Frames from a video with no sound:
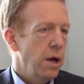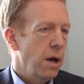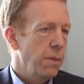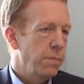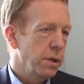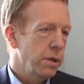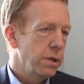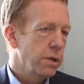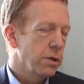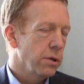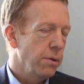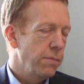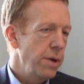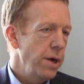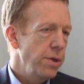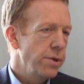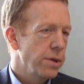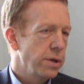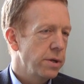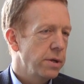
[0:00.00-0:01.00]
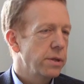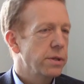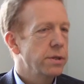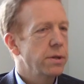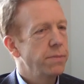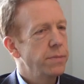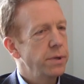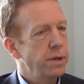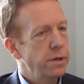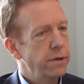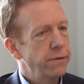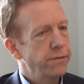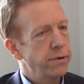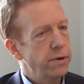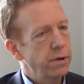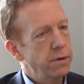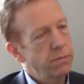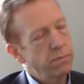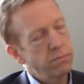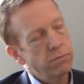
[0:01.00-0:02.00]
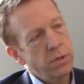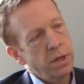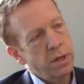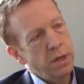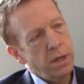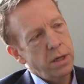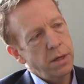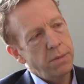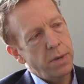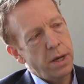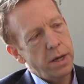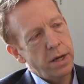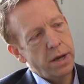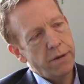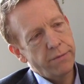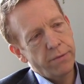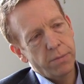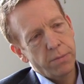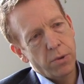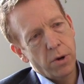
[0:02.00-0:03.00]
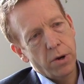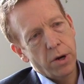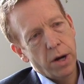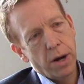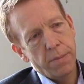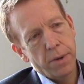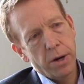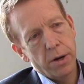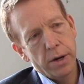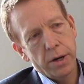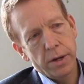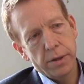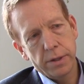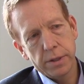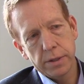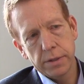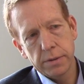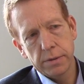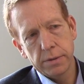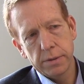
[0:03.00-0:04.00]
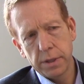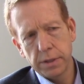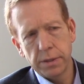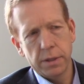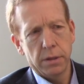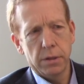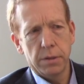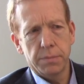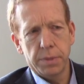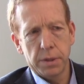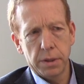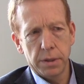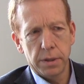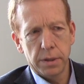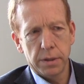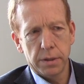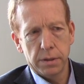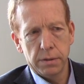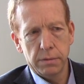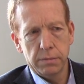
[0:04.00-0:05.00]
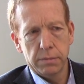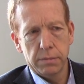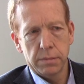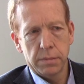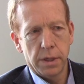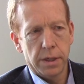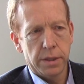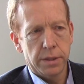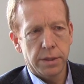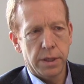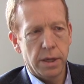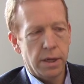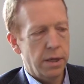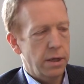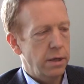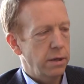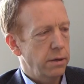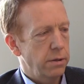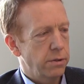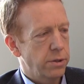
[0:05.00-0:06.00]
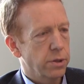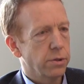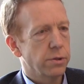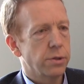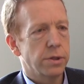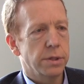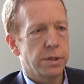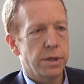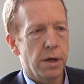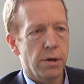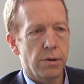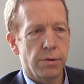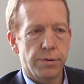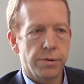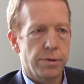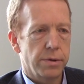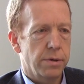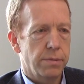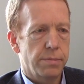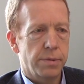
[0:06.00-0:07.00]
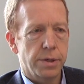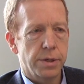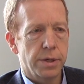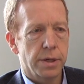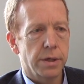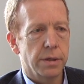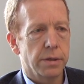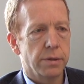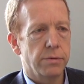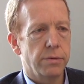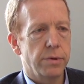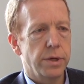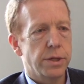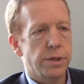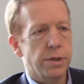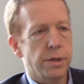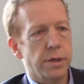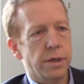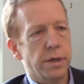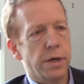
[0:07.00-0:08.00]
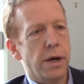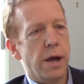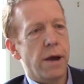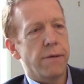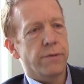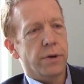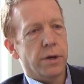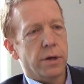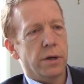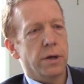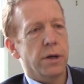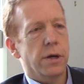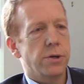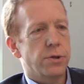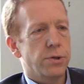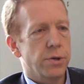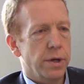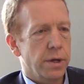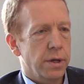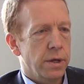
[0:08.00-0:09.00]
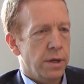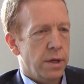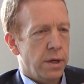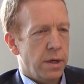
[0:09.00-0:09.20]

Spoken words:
A political method is something different. You might have a program area that doesn't look political, like, say, children's health in a particular region in an African country.